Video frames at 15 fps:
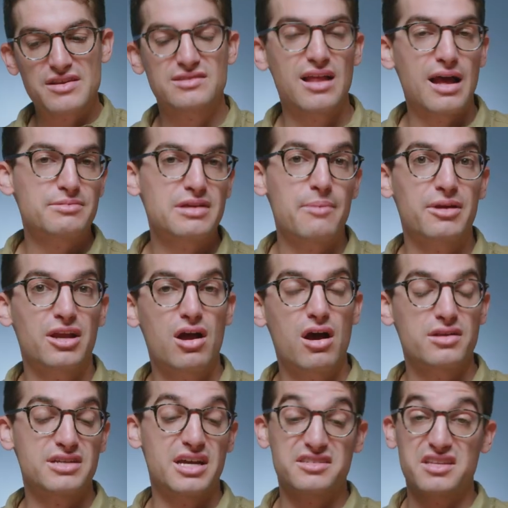this laptop in
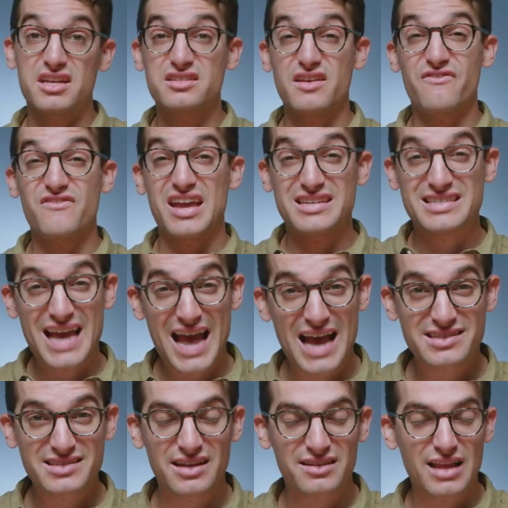context. It is a
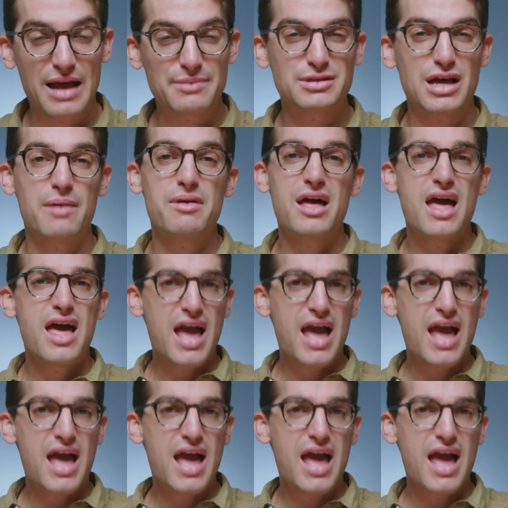fantastic laptop